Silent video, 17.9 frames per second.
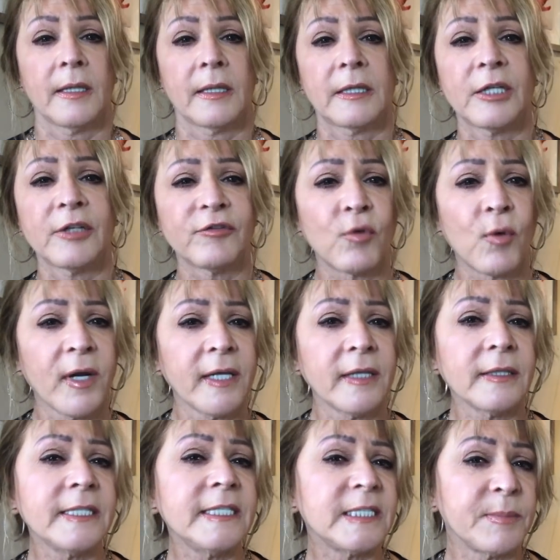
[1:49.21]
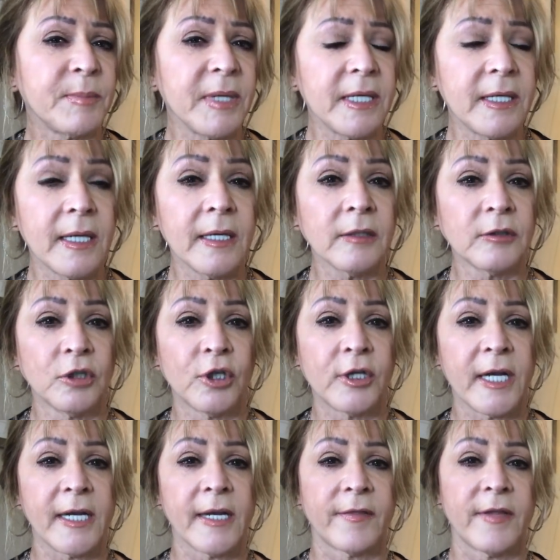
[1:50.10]
Clairvoyantly speaking,
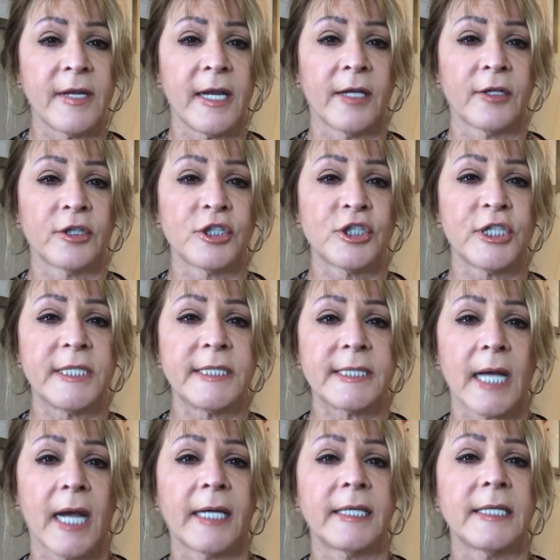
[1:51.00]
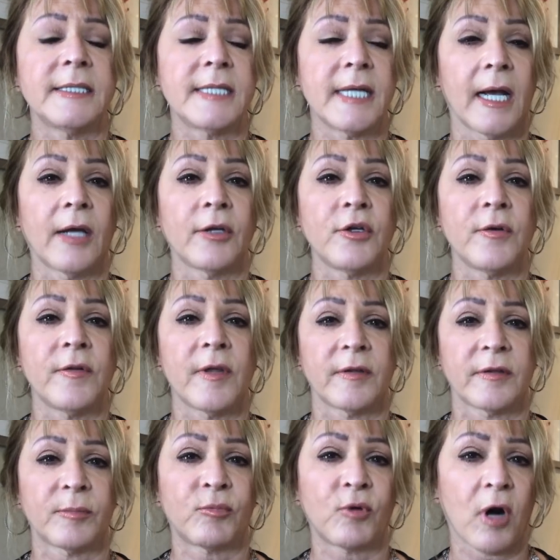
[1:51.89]
looking at the energies, I can tell you
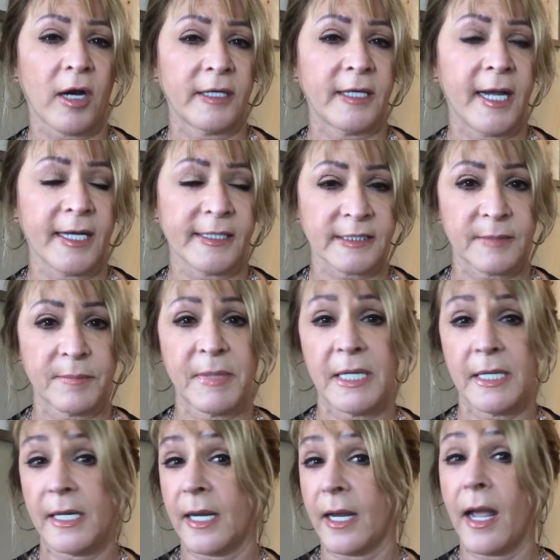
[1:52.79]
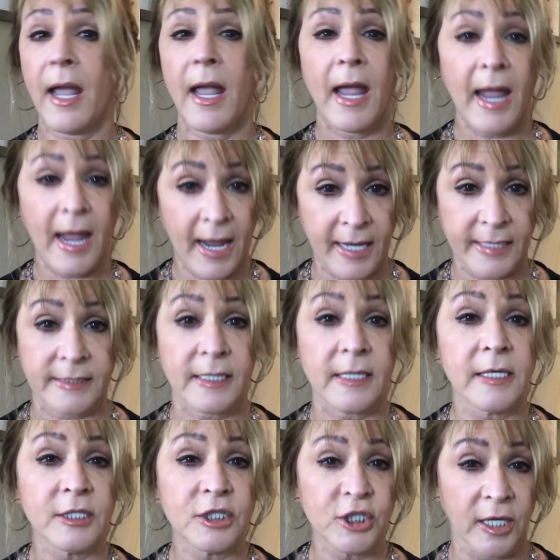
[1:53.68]
that the broadcast media has
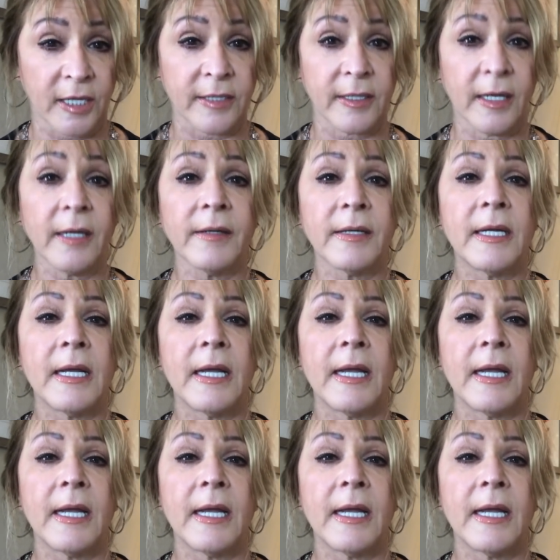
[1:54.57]
an agenda